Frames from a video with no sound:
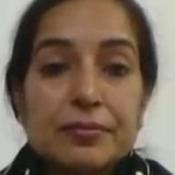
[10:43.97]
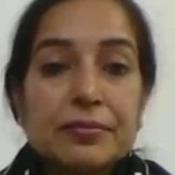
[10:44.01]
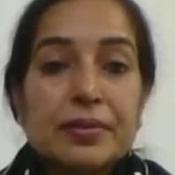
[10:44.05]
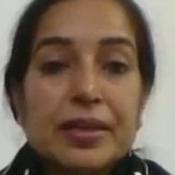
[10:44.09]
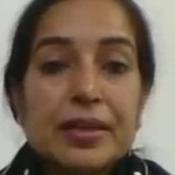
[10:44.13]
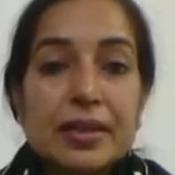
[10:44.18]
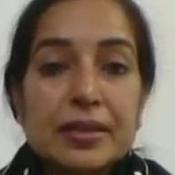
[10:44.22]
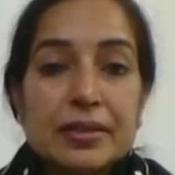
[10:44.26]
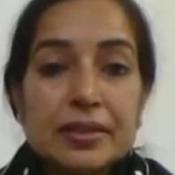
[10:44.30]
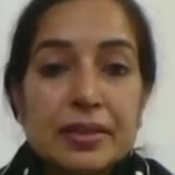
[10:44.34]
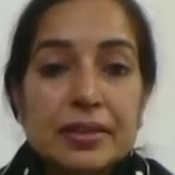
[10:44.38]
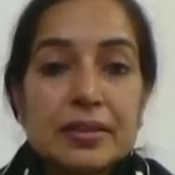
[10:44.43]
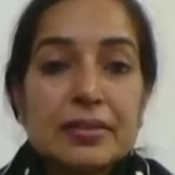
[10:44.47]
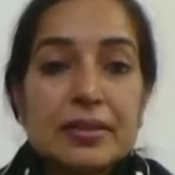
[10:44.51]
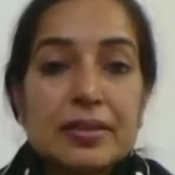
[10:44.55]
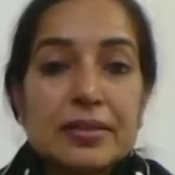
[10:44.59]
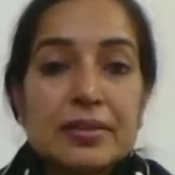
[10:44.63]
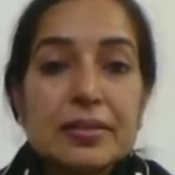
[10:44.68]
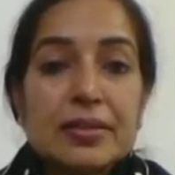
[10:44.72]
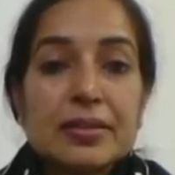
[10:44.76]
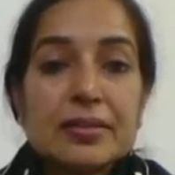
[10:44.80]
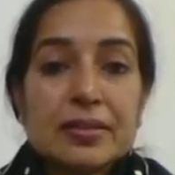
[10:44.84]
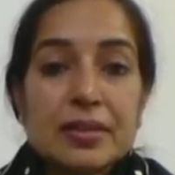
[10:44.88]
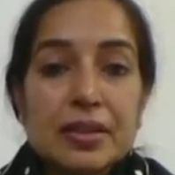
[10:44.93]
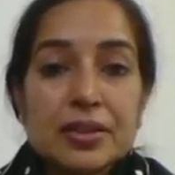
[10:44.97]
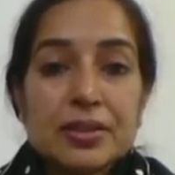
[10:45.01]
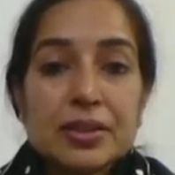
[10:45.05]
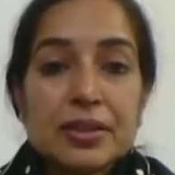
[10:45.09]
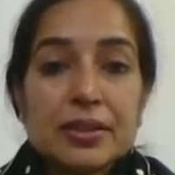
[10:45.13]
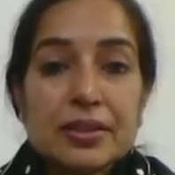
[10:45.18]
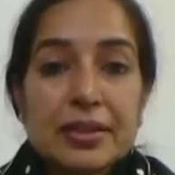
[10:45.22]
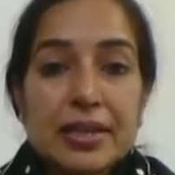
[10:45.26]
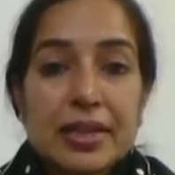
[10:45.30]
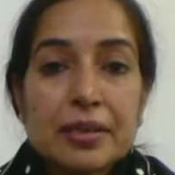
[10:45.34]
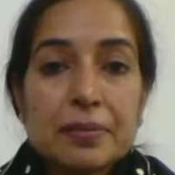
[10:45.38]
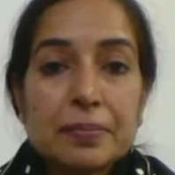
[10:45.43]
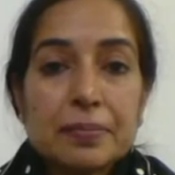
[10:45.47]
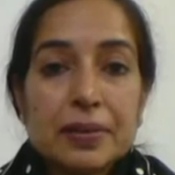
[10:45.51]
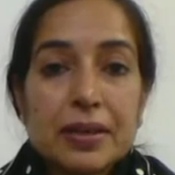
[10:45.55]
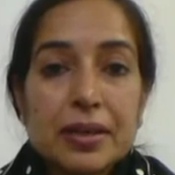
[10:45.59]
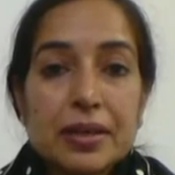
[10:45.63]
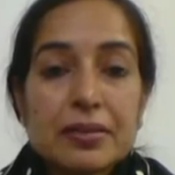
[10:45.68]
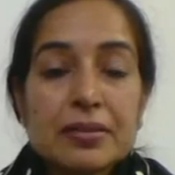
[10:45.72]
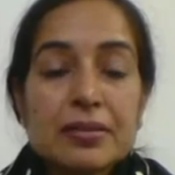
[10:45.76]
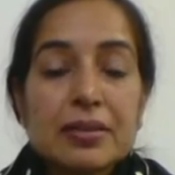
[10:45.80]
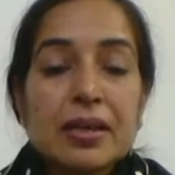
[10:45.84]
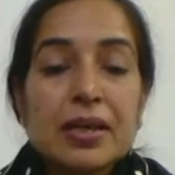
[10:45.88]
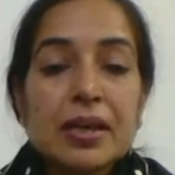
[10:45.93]
did this discussion take
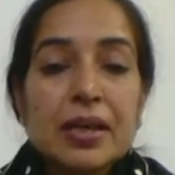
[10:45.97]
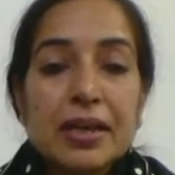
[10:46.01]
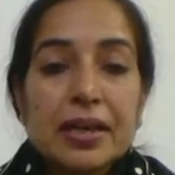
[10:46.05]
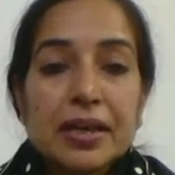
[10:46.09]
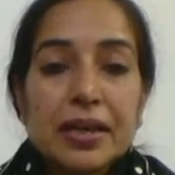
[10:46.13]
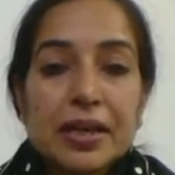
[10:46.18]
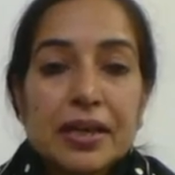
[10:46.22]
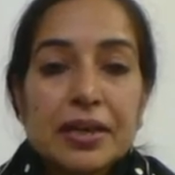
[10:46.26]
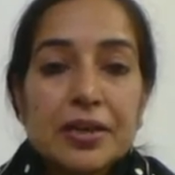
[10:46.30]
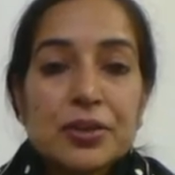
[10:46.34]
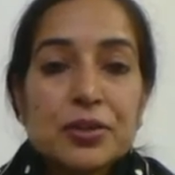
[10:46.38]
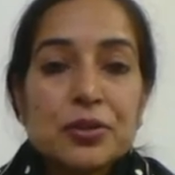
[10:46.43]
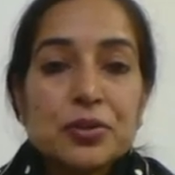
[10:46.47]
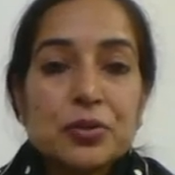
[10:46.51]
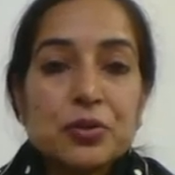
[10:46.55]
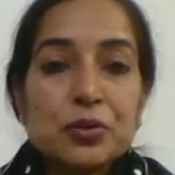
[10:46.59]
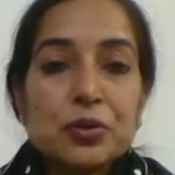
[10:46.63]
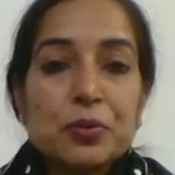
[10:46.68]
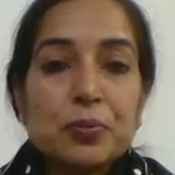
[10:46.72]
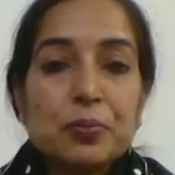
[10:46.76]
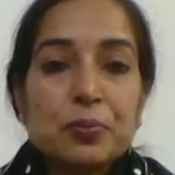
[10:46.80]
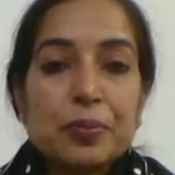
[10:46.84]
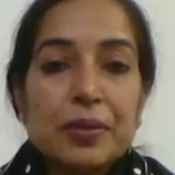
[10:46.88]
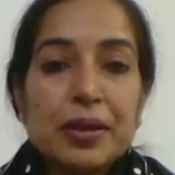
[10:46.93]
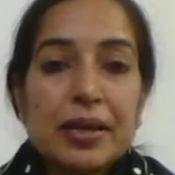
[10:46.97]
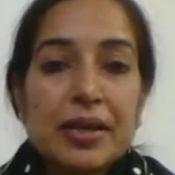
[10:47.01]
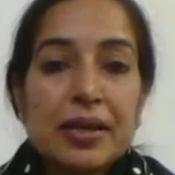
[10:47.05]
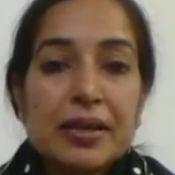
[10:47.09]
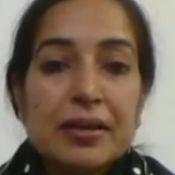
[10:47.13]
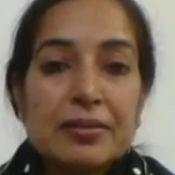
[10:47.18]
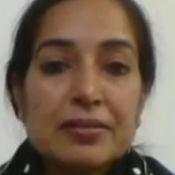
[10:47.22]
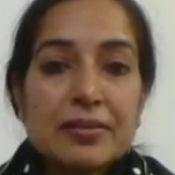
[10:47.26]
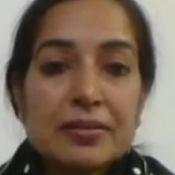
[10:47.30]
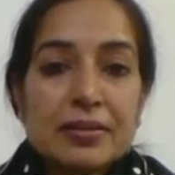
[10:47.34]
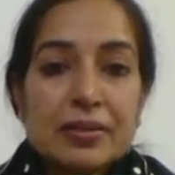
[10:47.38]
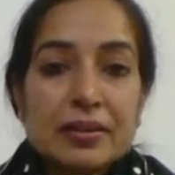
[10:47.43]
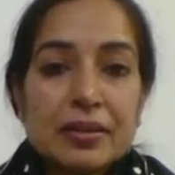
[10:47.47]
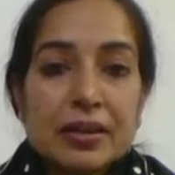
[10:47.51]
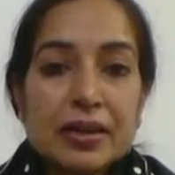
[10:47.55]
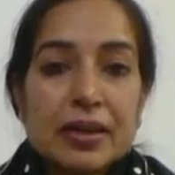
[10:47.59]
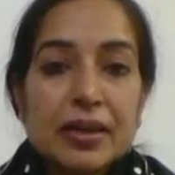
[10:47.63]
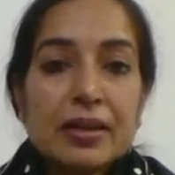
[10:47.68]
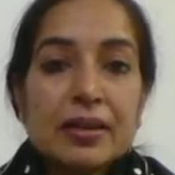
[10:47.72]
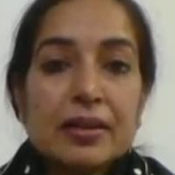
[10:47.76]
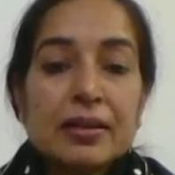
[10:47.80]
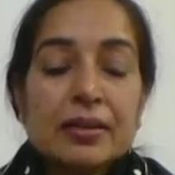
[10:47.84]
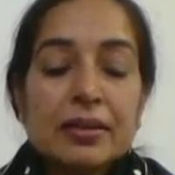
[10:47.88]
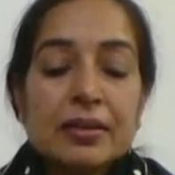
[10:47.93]
place? It took place
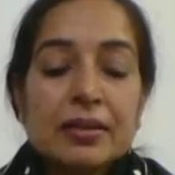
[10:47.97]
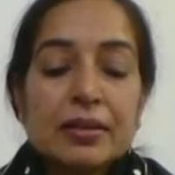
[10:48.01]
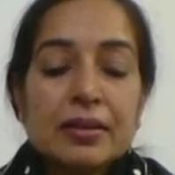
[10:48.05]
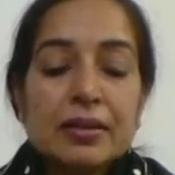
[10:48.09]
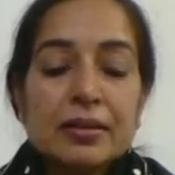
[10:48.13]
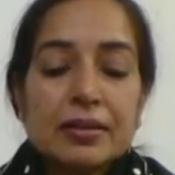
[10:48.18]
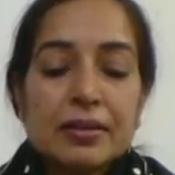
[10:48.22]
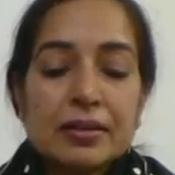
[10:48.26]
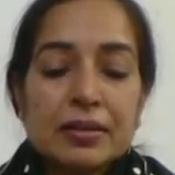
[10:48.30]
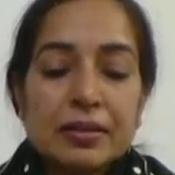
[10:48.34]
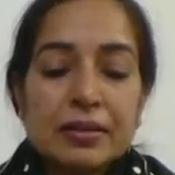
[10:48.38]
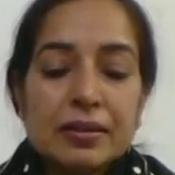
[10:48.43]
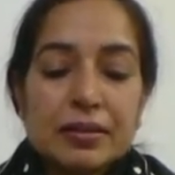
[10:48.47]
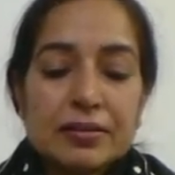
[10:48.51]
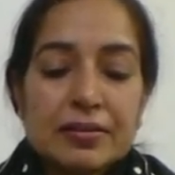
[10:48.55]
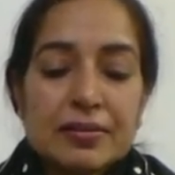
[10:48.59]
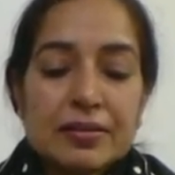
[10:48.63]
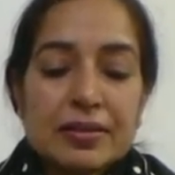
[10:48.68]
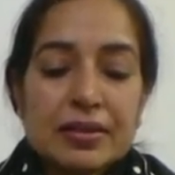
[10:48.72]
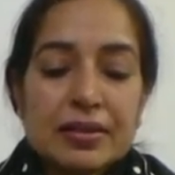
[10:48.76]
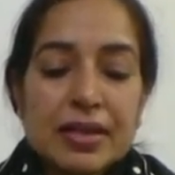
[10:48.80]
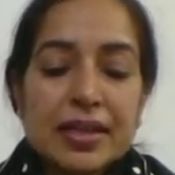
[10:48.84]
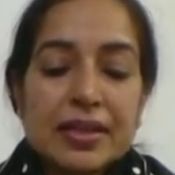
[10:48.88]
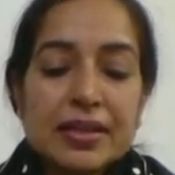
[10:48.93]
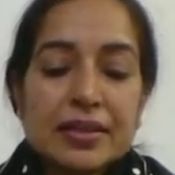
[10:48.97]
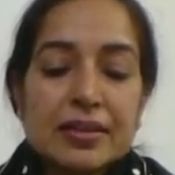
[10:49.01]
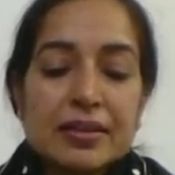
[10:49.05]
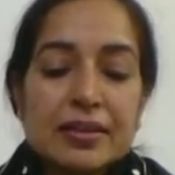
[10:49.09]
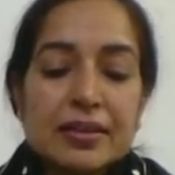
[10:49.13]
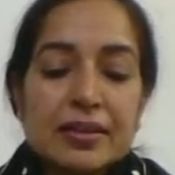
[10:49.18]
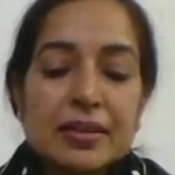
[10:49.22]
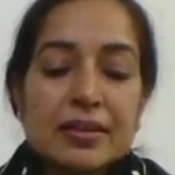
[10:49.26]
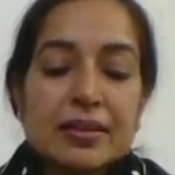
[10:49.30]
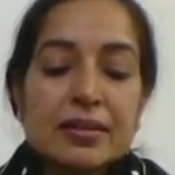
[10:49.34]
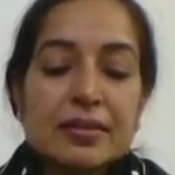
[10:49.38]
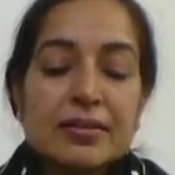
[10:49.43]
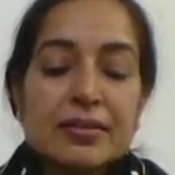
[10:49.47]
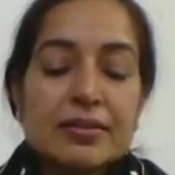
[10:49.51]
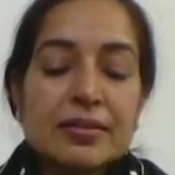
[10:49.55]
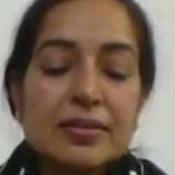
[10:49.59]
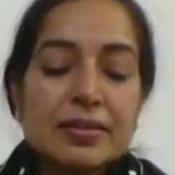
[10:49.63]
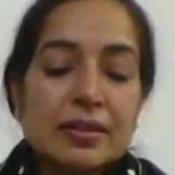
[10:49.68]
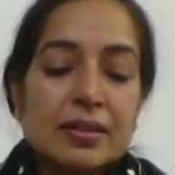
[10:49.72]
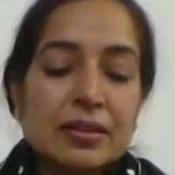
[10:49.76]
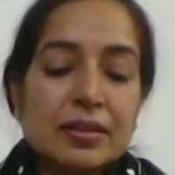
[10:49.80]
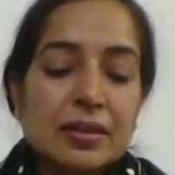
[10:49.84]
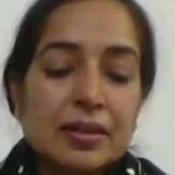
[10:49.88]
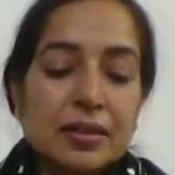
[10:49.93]
in
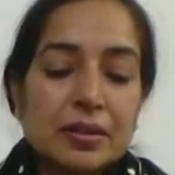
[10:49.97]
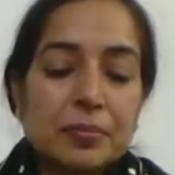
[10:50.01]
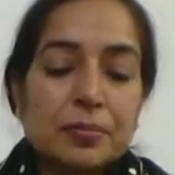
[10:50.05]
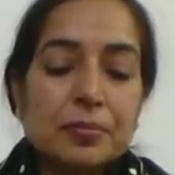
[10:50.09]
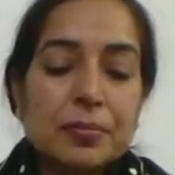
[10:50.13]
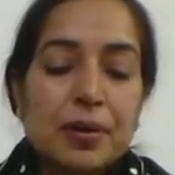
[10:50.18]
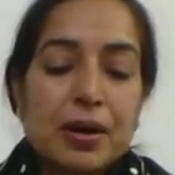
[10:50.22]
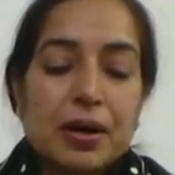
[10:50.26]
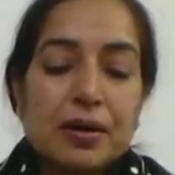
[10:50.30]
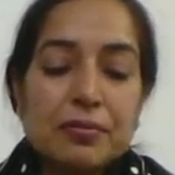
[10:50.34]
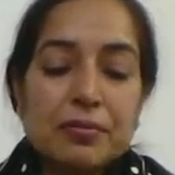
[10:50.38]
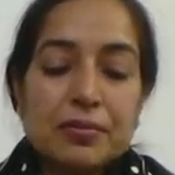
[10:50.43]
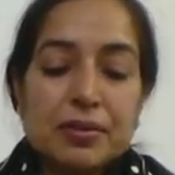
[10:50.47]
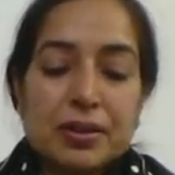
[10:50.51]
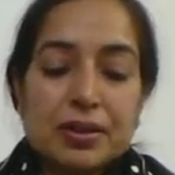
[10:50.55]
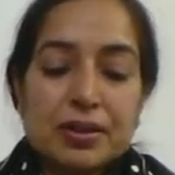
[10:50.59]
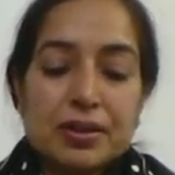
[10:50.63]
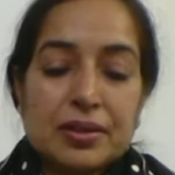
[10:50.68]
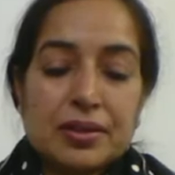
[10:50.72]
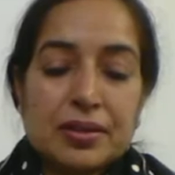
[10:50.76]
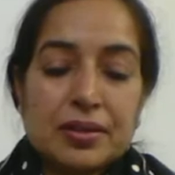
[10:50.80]
Psyche's bower.